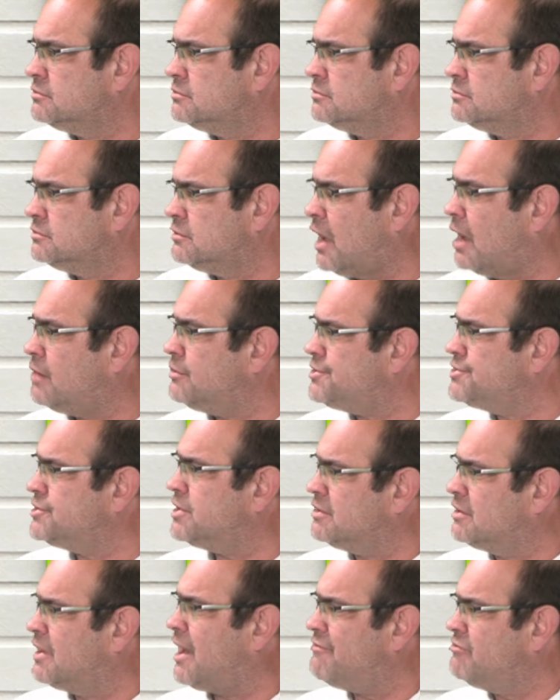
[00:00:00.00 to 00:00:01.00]
How does the
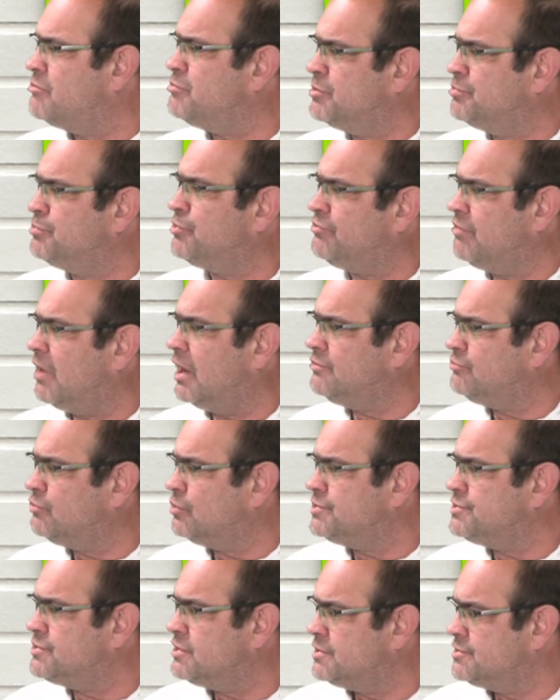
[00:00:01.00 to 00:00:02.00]
government provide for
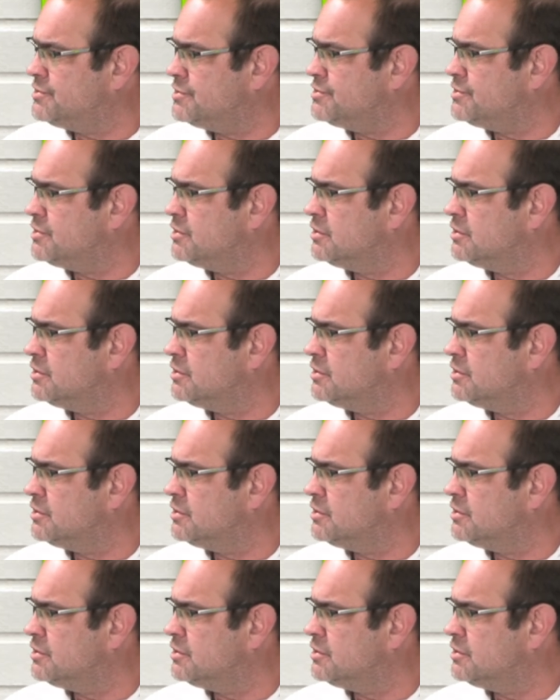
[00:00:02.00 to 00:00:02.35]
its citizens?